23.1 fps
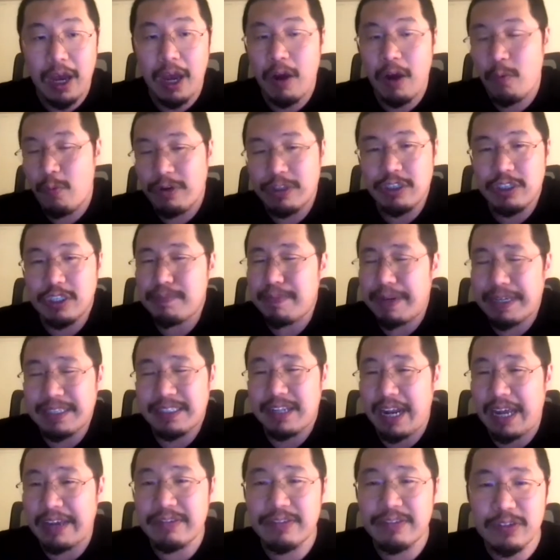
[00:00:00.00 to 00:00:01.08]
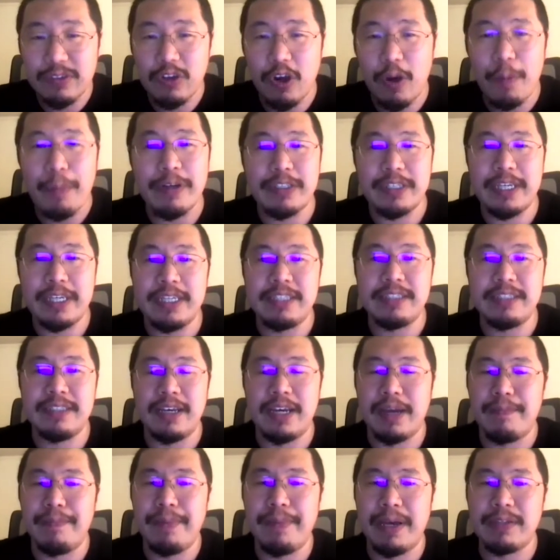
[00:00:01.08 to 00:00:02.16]
which just makes life so much easier
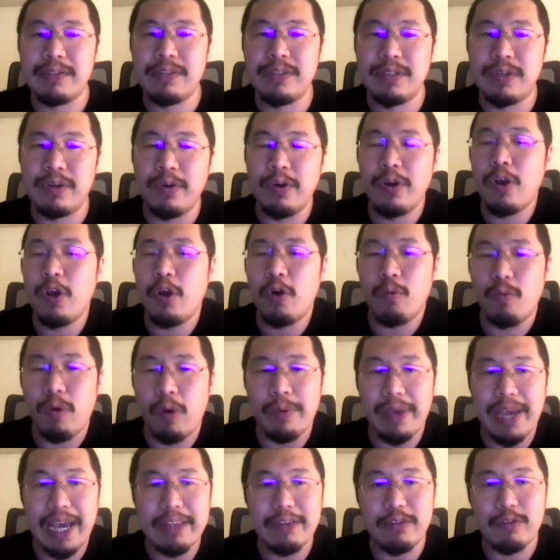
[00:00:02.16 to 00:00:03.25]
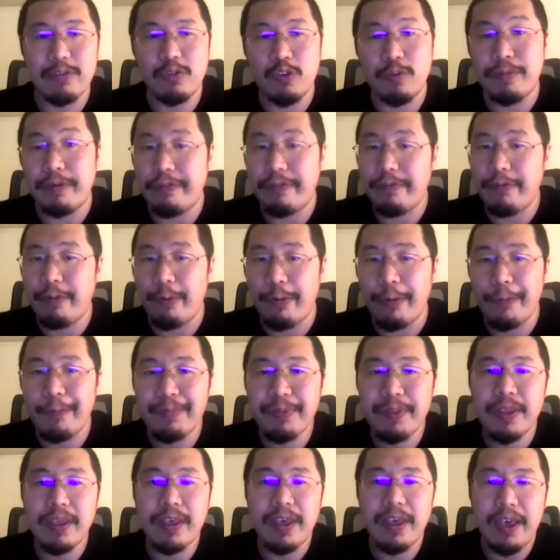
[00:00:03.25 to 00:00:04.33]
compared to what we had to do before.
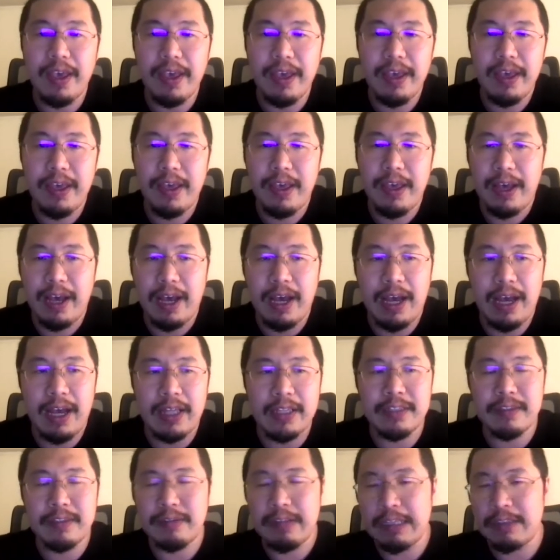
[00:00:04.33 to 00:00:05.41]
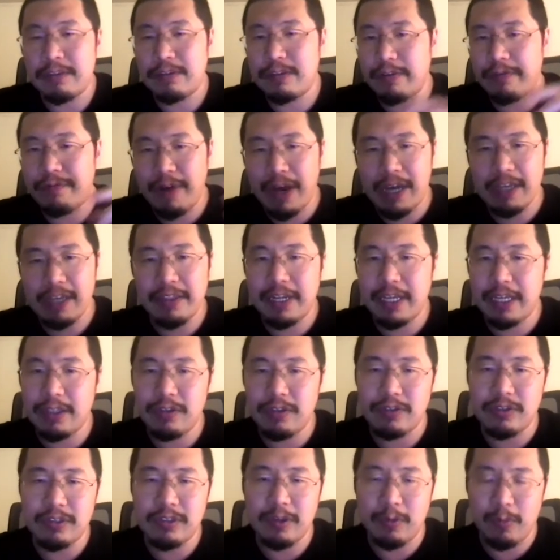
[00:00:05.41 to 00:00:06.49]
And finally,
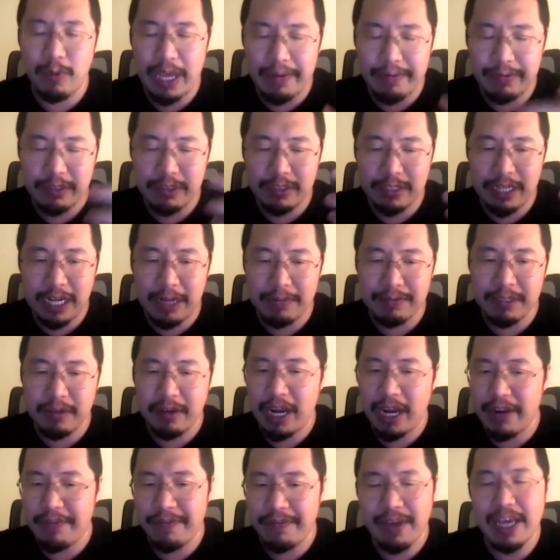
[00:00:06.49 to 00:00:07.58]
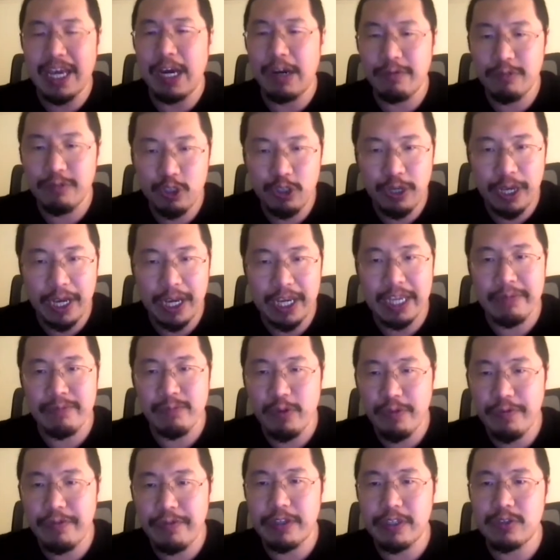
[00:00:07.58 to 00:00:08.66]
we have to set up some kind of a health check in
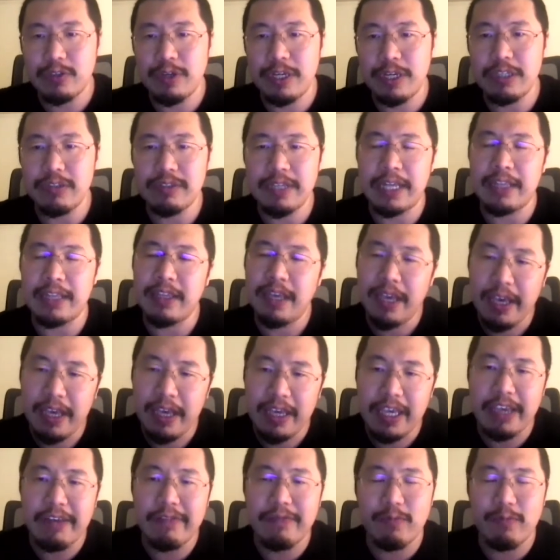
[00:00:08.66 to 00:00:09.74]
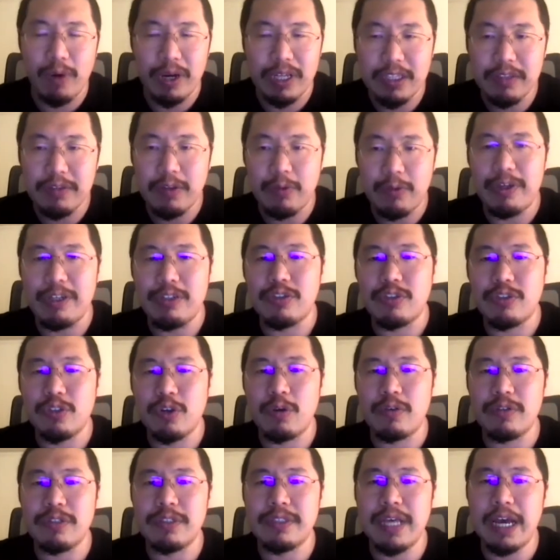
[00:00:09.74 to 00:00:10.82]
Route 53 so that if one of the regions
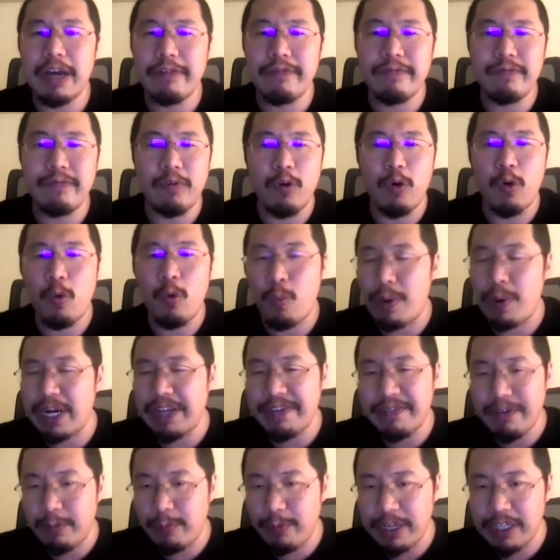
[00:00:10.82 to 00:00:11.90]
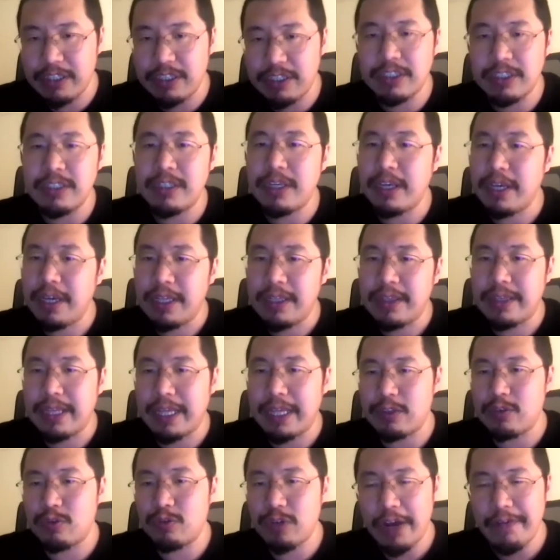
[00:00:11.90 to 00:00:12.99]
goes down for whatever reason,
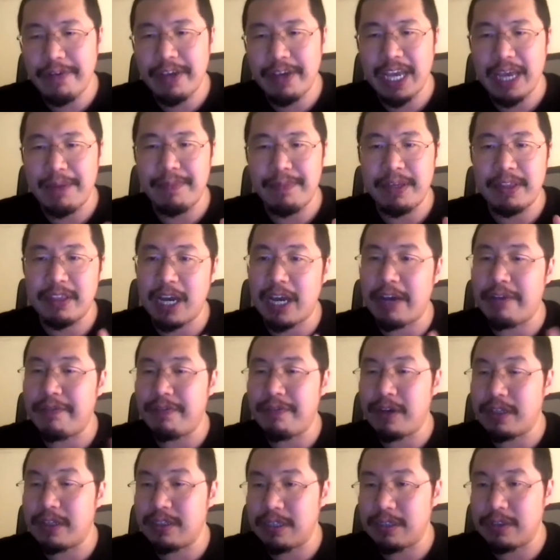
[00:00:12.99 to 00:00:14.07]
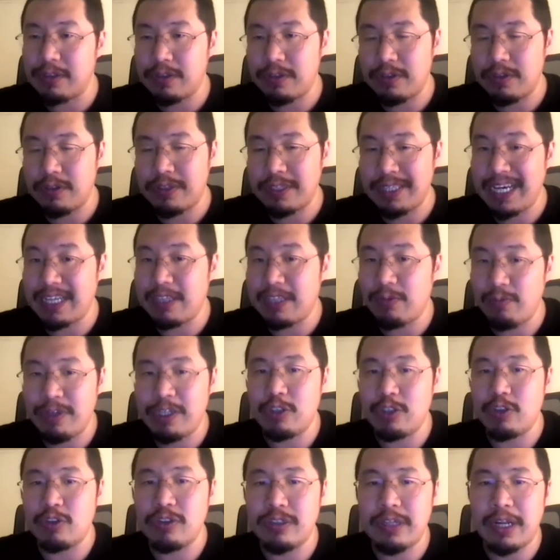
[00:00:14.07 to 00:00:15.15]
then traffic can be diverted to the other
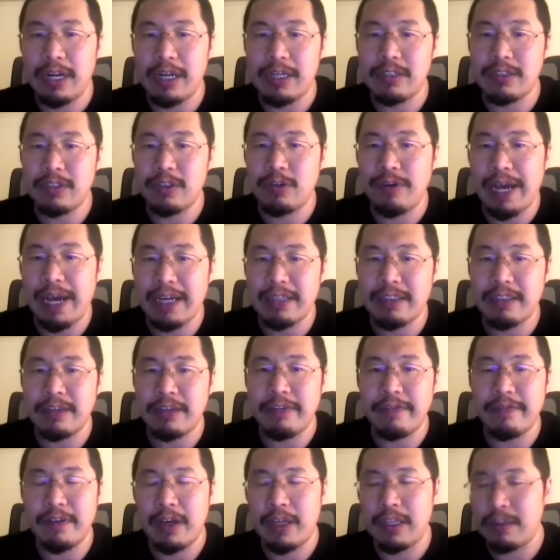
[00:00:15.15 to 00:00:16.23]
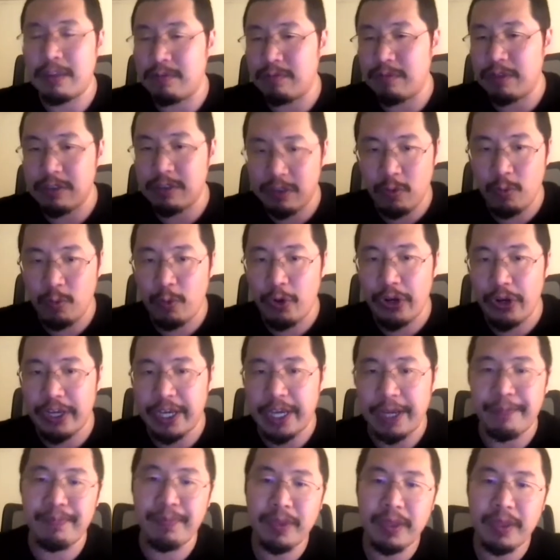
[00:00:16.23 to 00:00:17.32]
regions that are still active and still
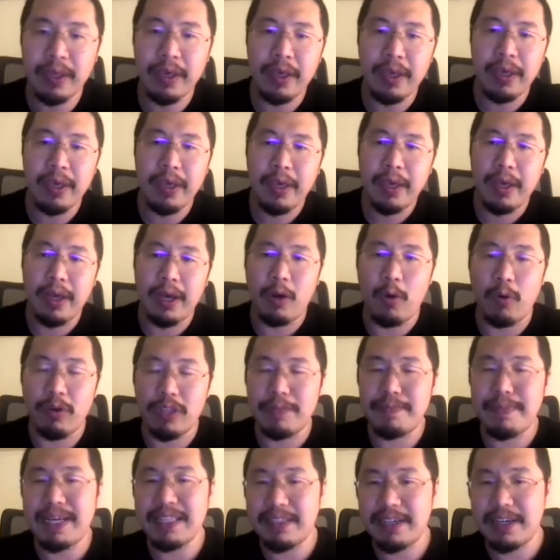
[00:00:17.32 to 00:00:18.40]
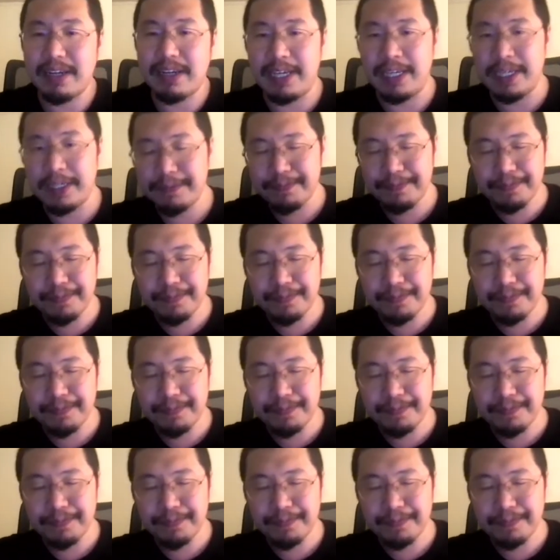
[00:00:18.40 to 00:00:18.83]
working automatically.